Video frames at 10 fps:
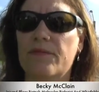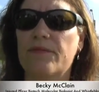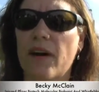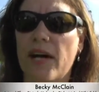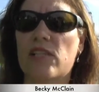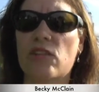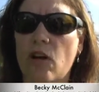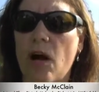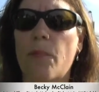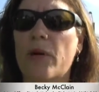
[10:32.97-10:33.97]
Pfizer
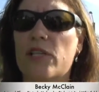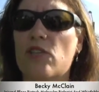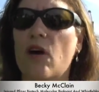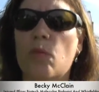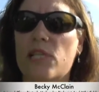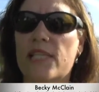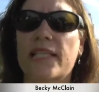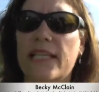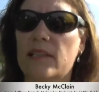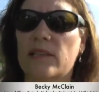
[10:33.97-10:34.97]
operates on what's
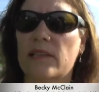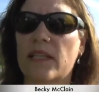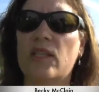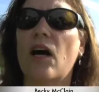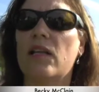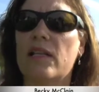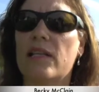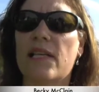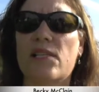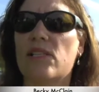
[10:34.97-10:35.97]
legal and not
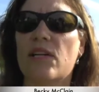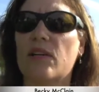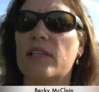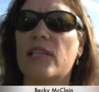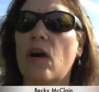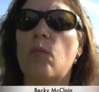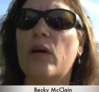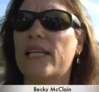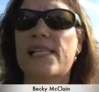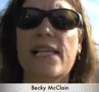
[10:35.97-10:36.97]
necessarily on
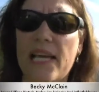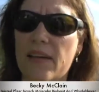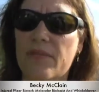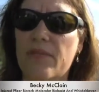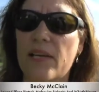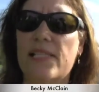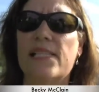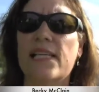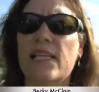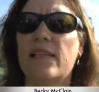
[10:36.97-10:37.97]
what is safe. And
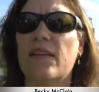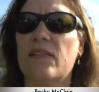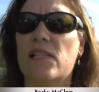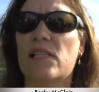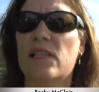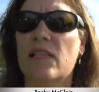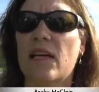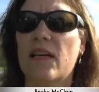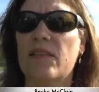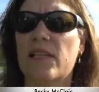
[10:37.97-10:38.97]
seeing that this
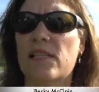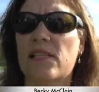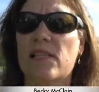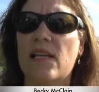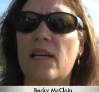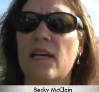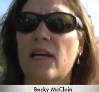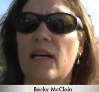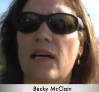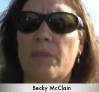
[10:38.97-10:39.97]
uh, this
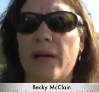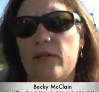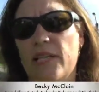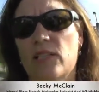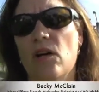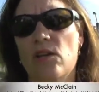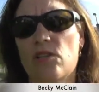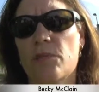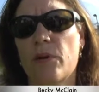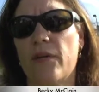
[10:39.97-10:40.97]
uh,
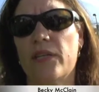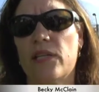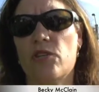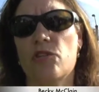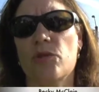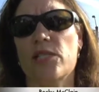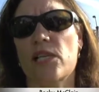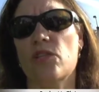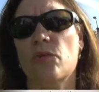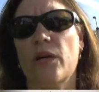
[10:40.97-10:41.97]
biotechnology and private industries
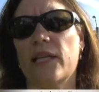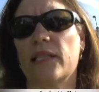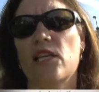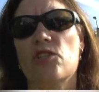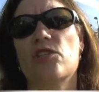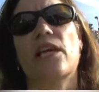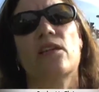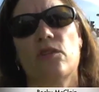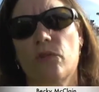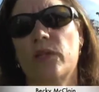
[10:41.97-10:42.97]
has no regulation, they
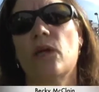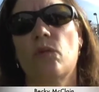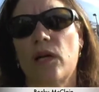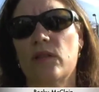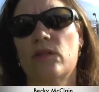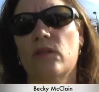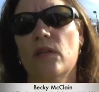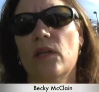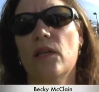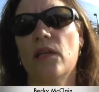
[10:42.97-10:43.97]
can do what they want.
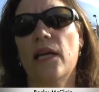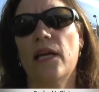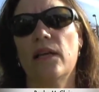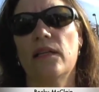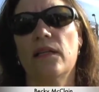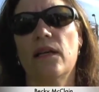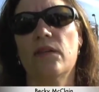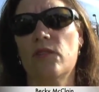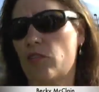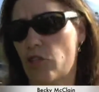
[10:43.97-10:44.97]
And
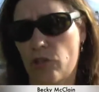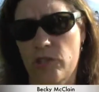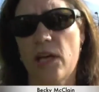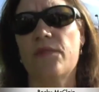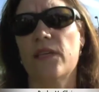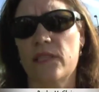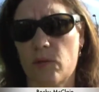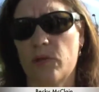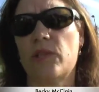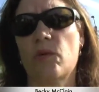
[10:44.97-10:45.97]
uh, sure enough, they
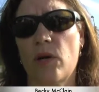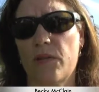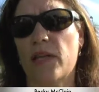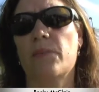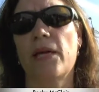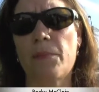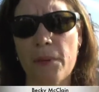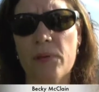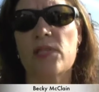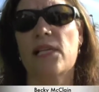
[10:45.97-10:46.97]
did what they want. They can make
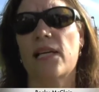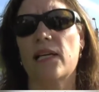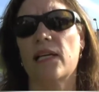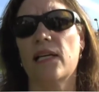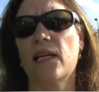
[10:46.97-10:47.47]
people sick,